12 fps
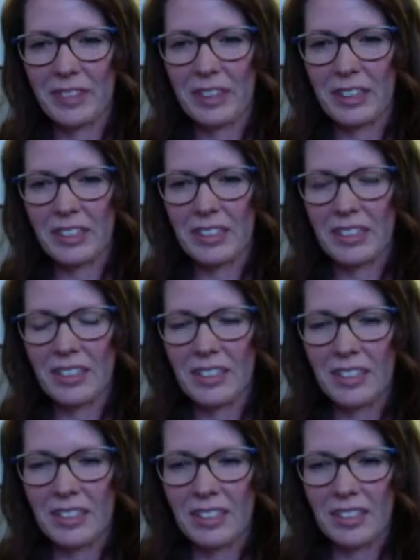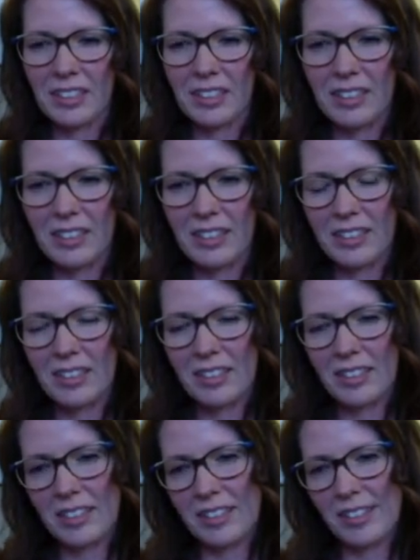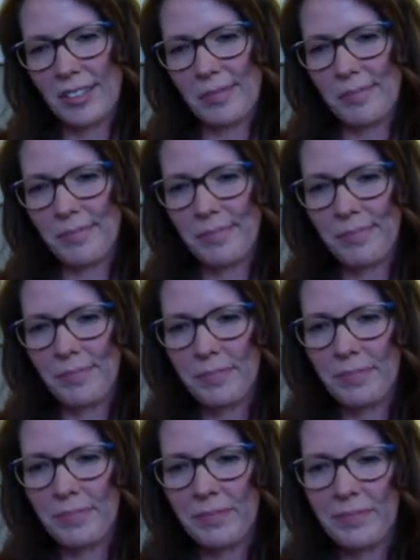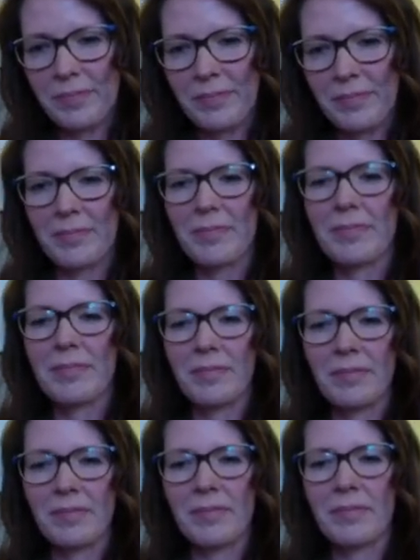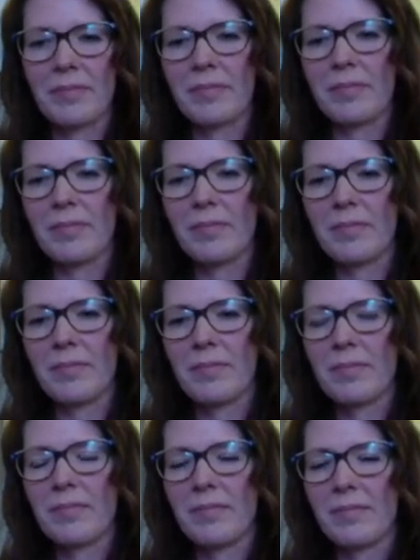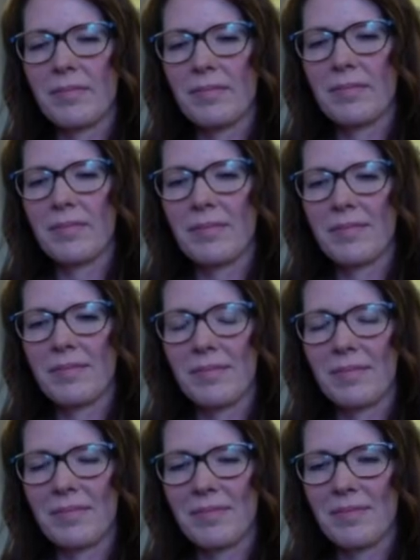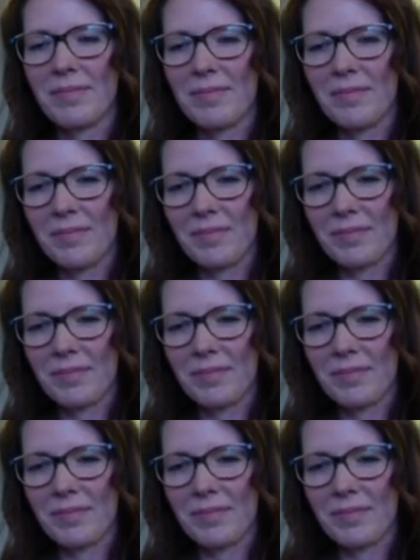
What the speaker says: No words are spoken by the person on screen.